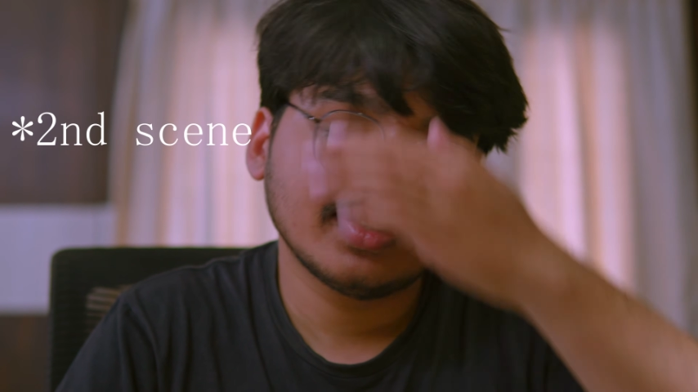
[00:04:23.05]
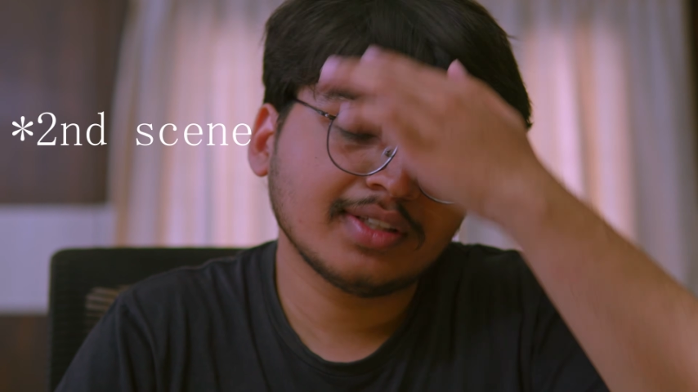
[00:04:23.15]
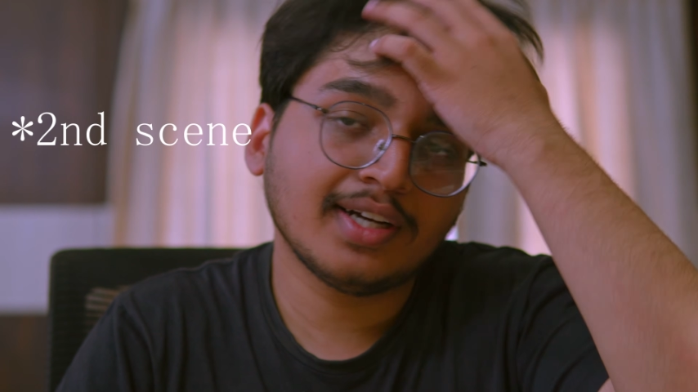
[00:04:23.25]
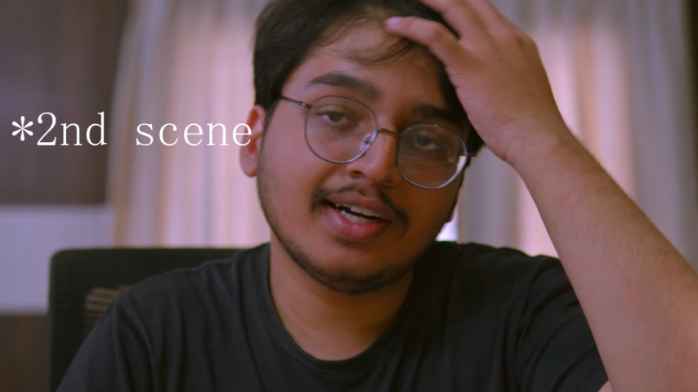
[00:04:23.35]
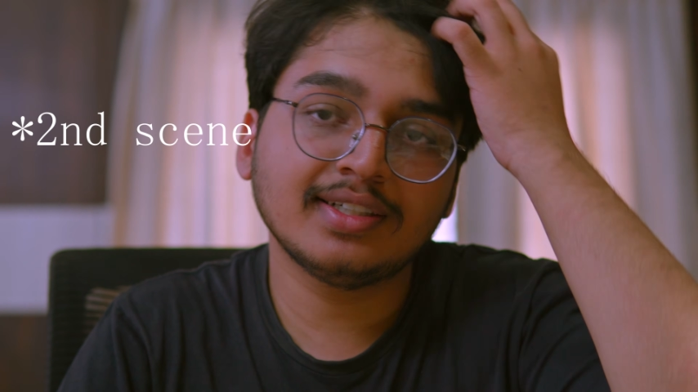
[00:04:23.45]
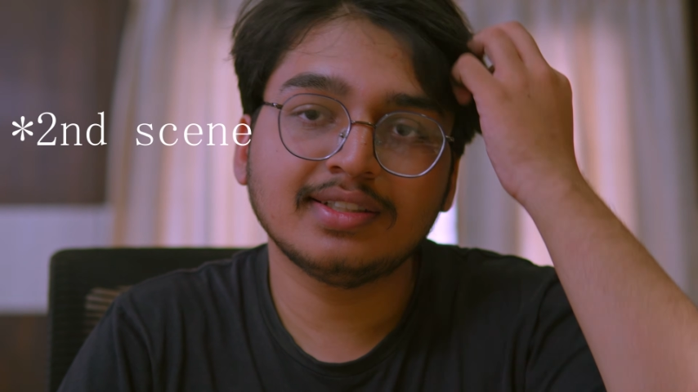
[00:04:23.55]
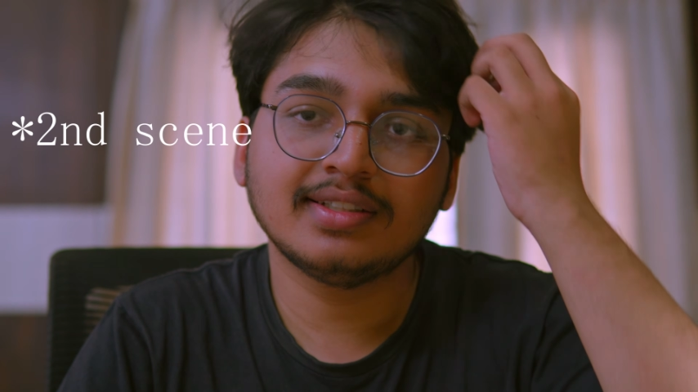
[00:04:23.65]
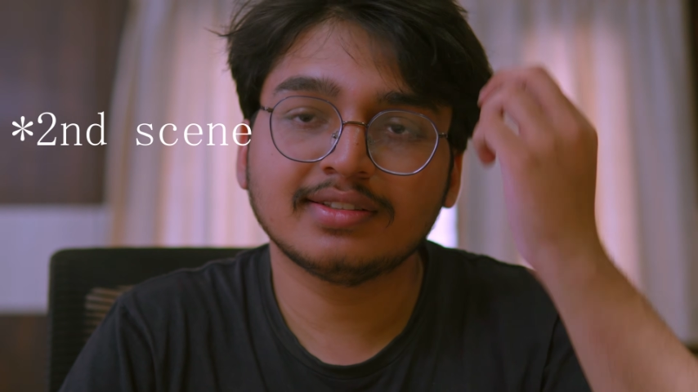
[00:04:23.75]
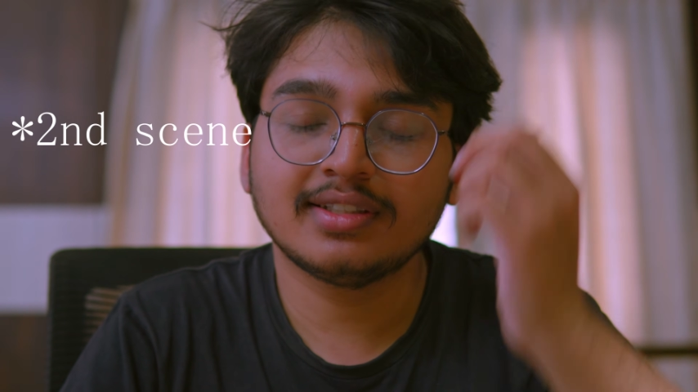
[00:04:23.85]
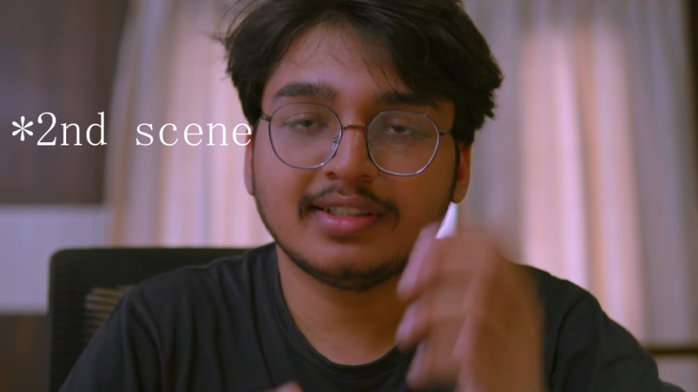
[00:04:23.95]
The third
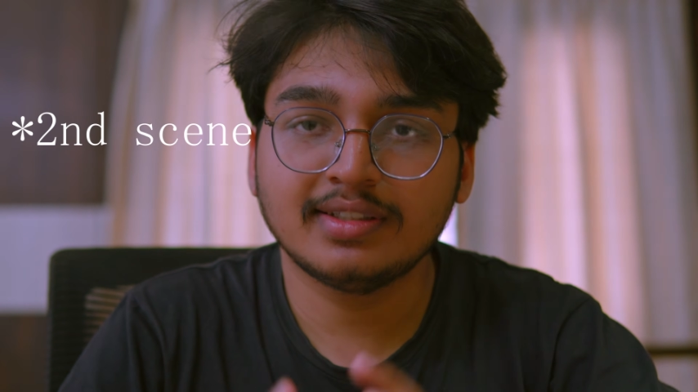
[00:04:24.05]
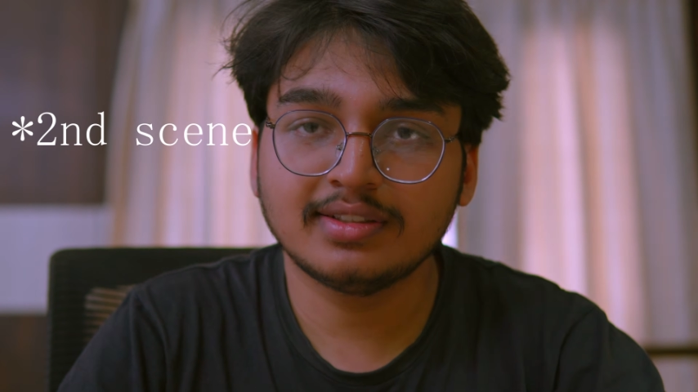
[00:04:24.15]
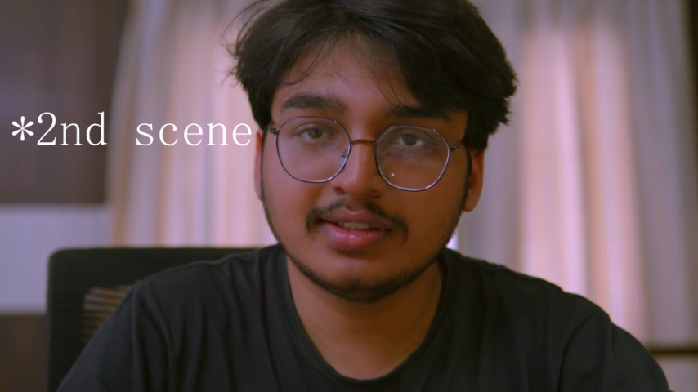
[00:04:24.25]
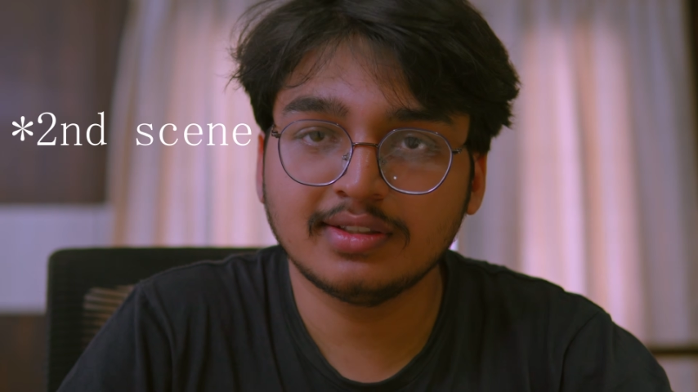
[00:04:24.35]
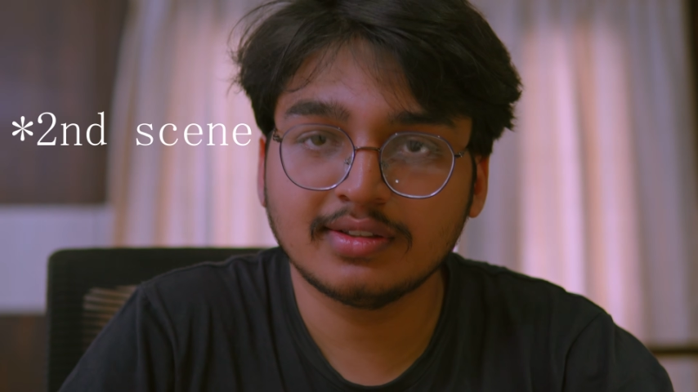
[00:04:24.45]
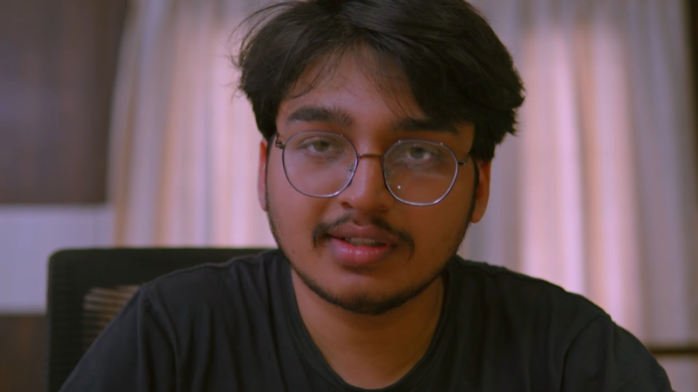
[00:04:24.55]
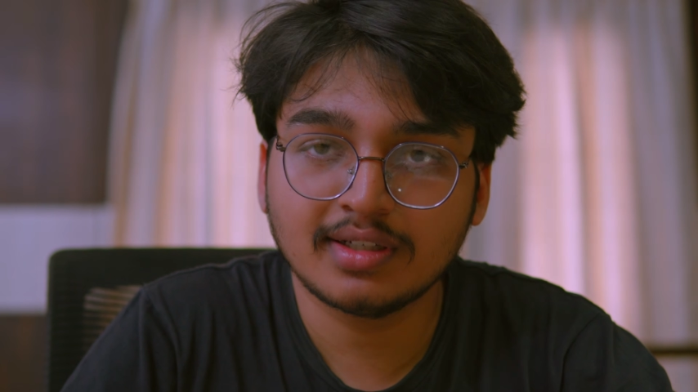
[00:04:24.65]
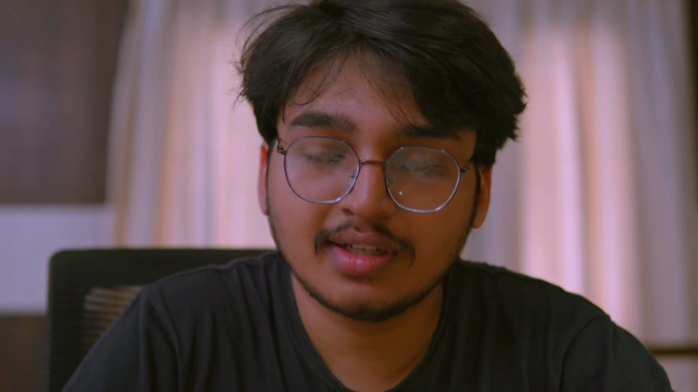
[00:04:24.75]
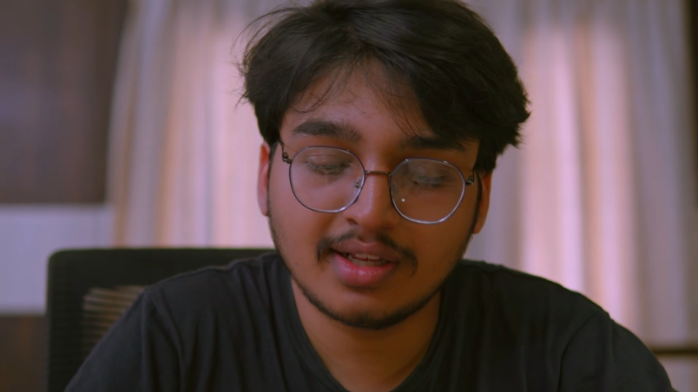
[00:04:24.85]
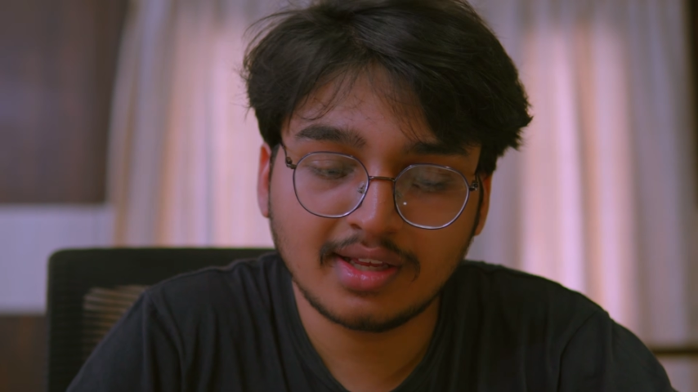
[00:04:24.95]
scene is the dinner
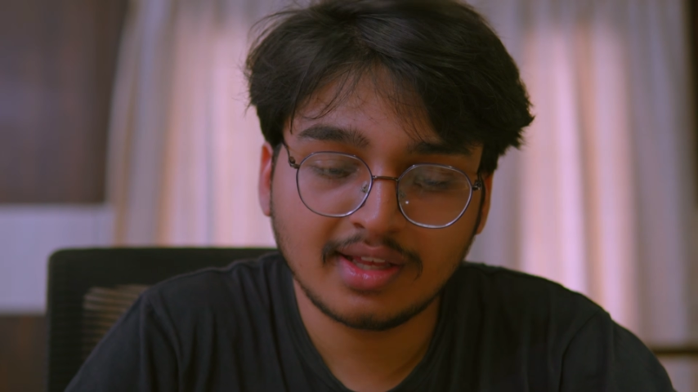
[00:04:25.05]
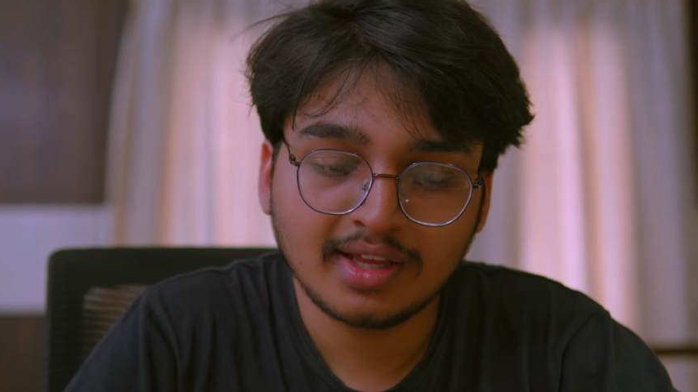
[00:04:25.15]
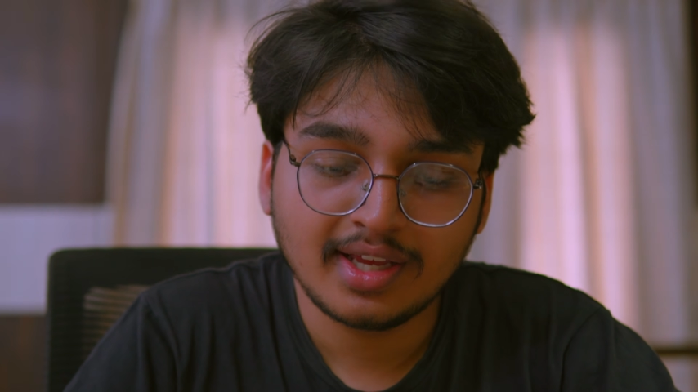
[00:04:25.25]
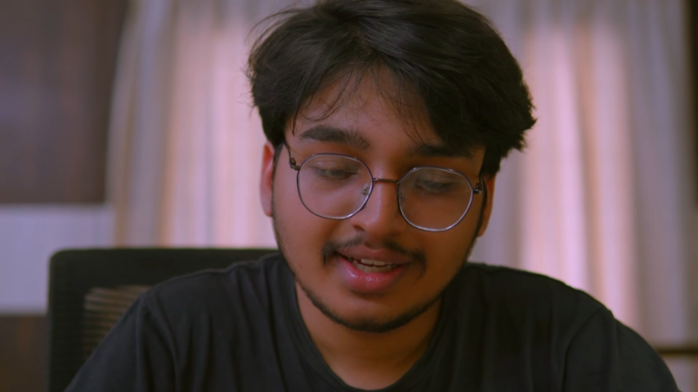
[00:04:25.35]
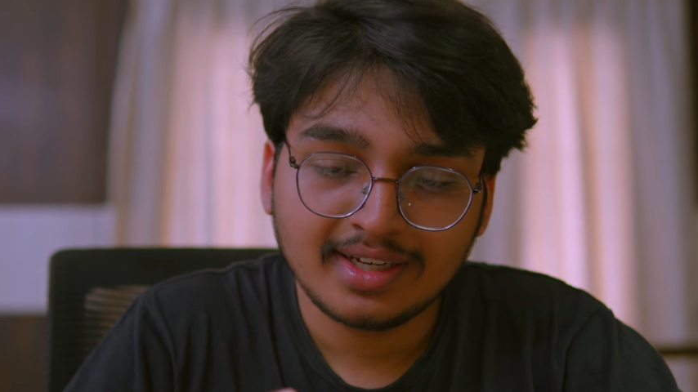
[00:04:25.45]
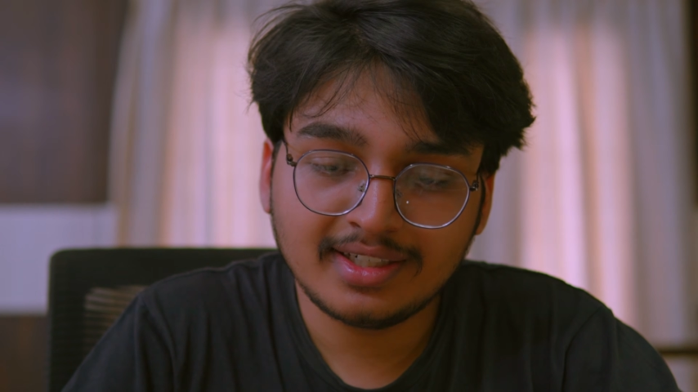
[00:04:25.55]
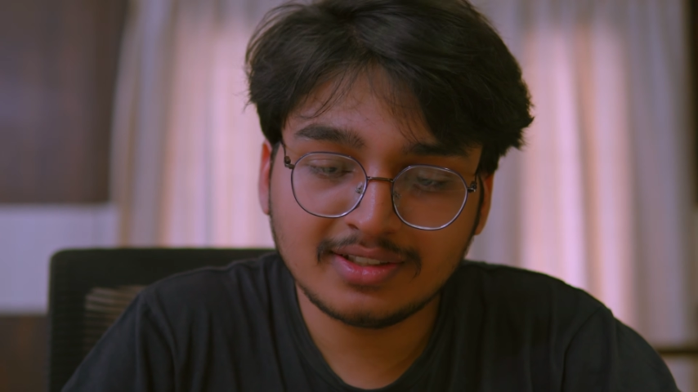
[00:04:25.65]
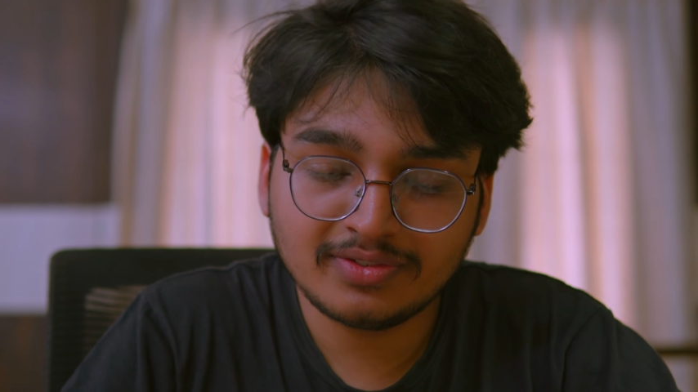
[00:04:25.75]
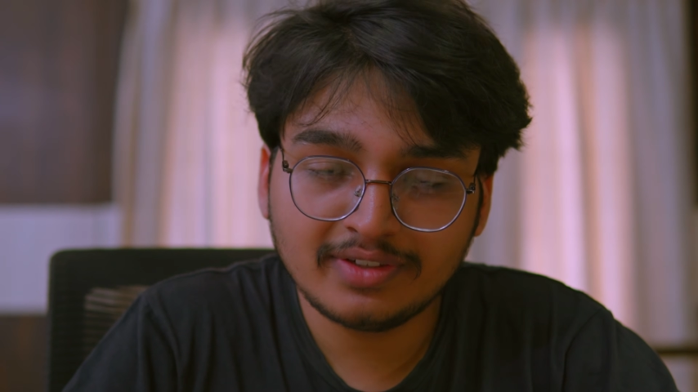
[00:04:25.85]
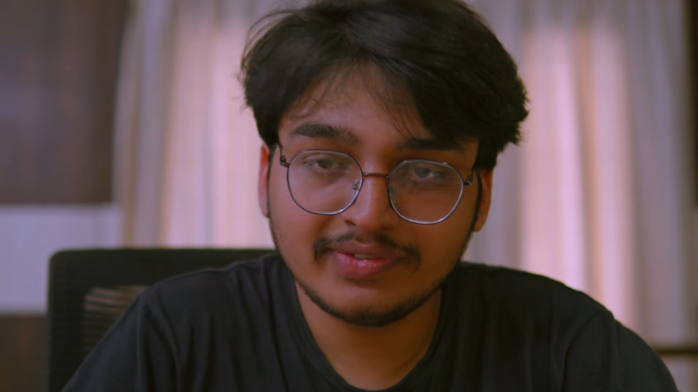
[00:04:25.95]
scene. It
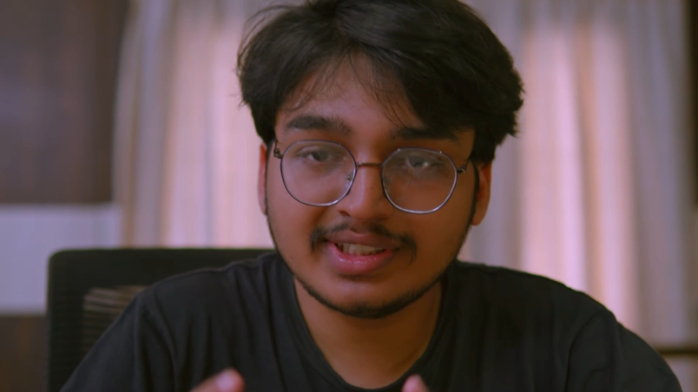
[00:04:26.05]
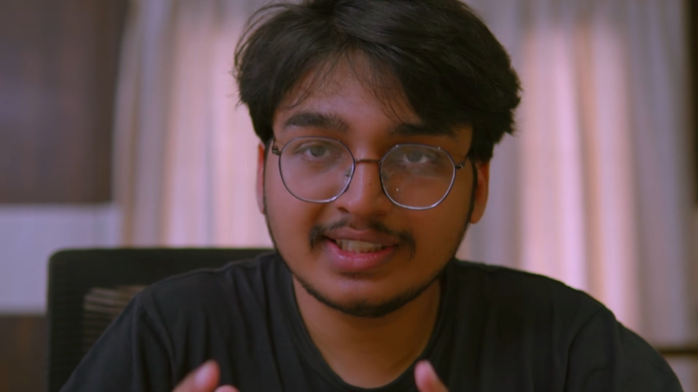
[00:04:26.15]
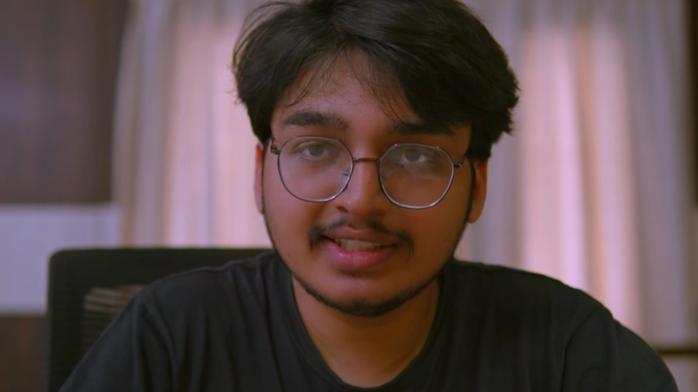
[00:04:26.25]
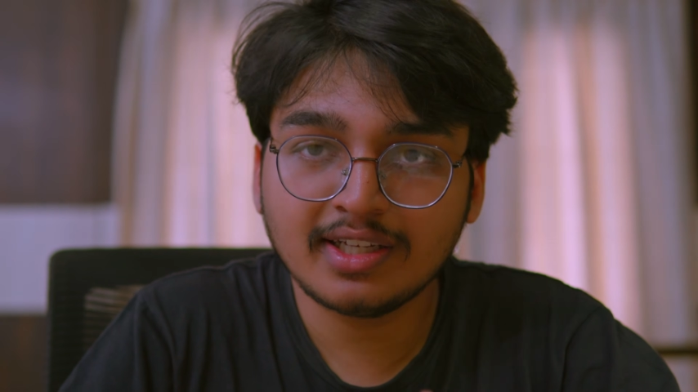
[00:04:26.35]
is where we see